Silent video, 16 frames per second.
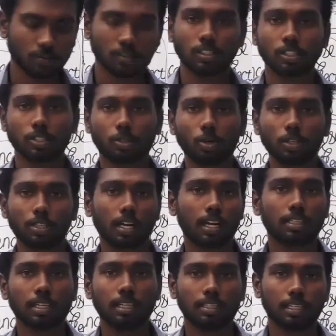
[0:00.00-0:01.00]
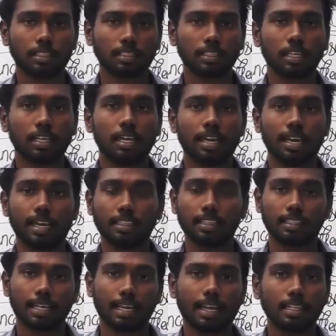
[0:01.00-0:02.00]
So there are three things. In the
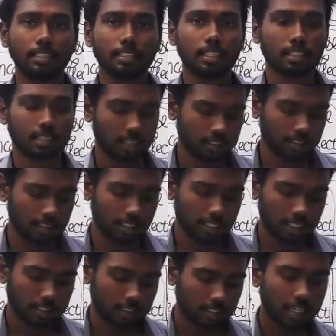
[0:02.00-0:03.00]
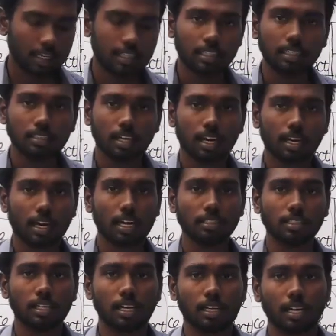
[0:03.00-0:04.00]
second sentence these three things are
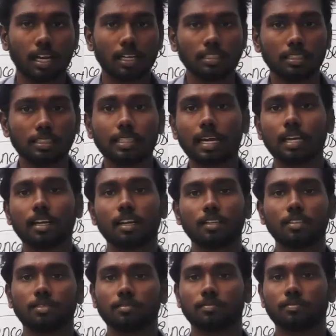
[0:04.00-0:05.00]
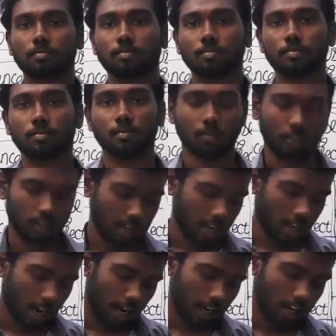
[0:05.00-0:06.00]
considered as general,
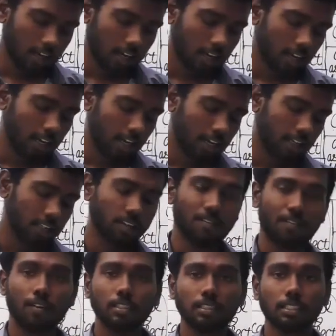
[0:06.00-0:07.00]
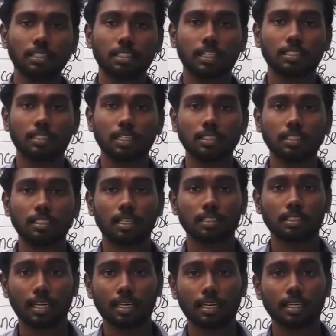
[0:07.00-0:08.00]
and in the first
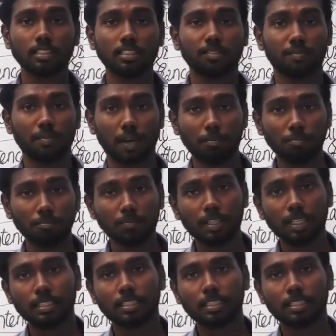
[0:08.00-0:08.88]
sentence from the